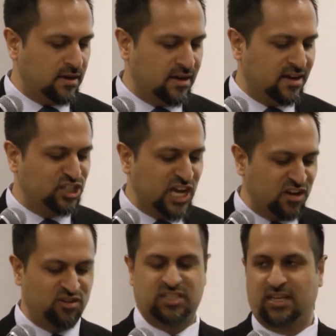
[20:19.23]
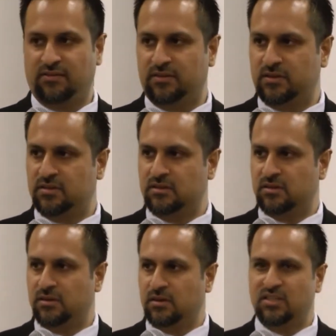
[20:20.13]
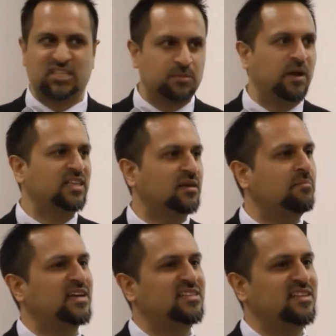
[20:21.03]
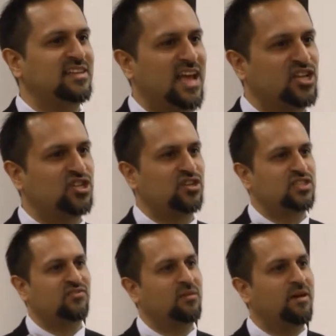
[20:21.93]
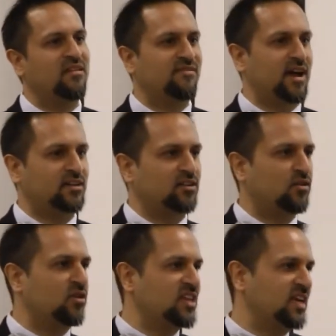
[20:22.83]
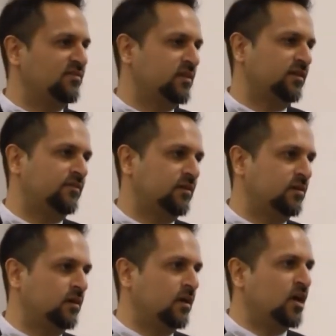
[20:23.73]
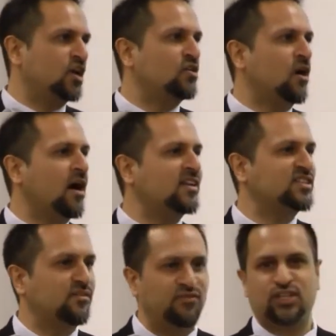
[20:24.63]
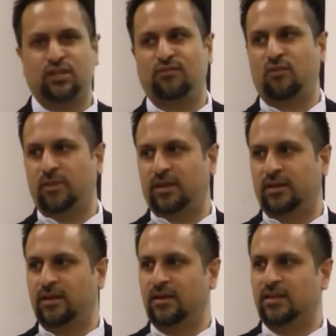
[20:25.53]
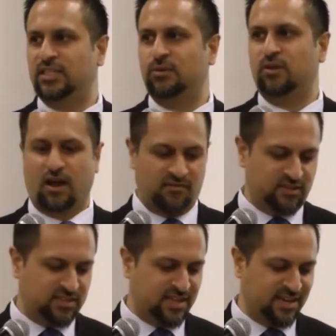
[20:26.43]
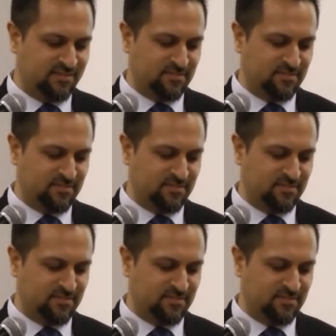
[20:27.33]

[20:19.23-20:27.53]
uh, generous gifts, despite the best intentions of the benefactor or the gift giver. God is sufficient for me, she would often say.